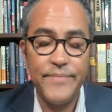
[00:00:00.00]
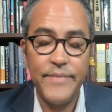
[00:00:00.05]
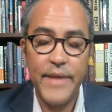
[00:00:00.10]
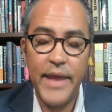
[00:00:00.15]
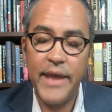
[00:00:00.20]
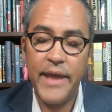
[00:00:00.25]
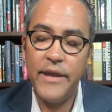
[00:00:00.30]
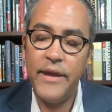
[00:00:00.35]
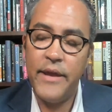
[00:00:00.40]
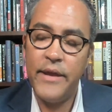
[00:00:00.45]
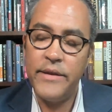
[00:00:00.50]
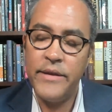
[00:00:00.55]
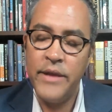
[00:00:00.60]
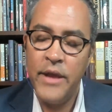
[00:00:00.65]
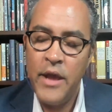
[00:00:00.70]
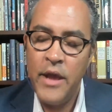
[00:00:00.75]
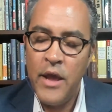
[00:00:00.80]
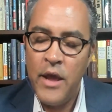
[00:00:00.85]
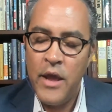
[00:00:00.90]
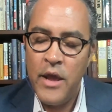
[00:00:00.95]
And
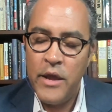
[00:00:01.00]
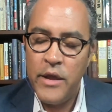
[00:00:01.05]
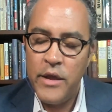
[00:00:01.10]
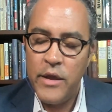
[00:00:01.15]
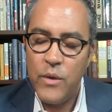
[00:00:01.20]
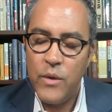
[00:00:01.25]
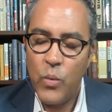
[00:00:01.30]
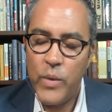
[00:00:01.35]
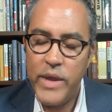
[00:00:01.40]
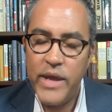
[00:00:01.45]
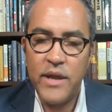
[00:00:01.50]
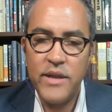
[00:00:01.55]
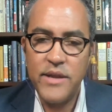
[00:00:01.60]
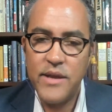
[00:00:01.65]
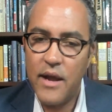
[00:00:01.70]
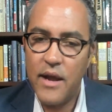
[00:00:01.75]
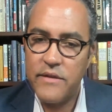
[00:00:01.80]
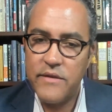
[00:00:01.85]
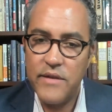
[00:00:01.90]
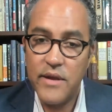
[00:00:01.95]
we
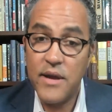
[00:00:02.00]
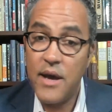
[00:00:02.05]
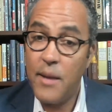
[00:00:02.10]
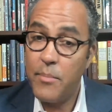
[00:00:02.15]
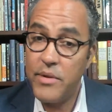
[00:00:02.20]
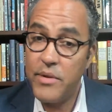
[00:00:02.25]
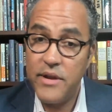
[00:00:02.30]
conducted a couple